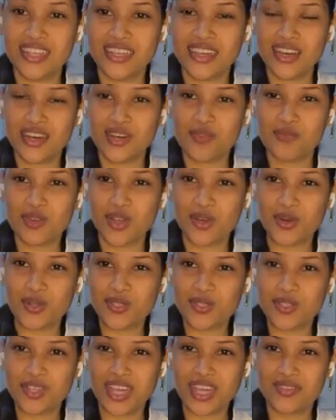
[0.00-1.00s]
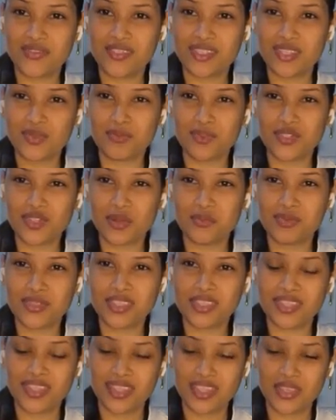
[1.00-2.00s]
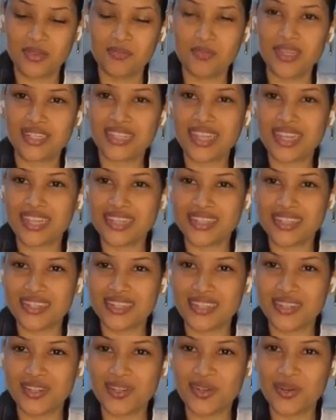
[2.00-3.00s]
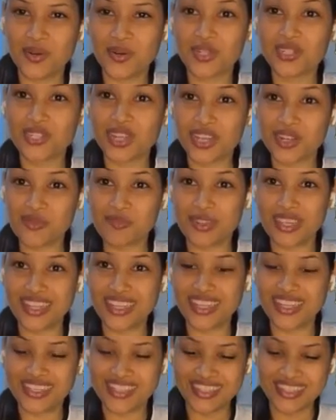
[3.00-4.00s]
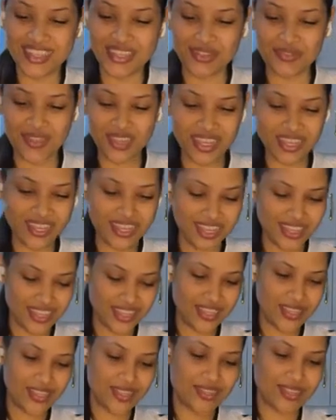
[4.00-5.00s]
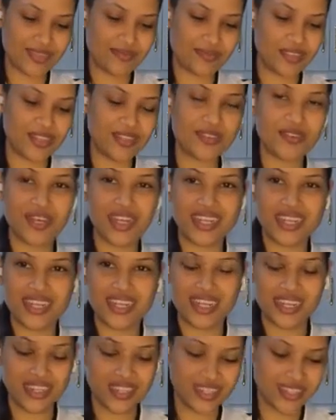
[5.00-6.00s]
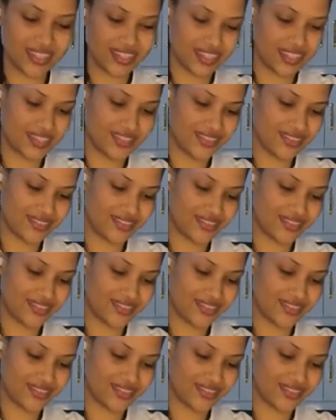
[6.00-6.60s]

I also have some chopped bandania or shadon beni inside of here. So I'm going to go ahead and add this in.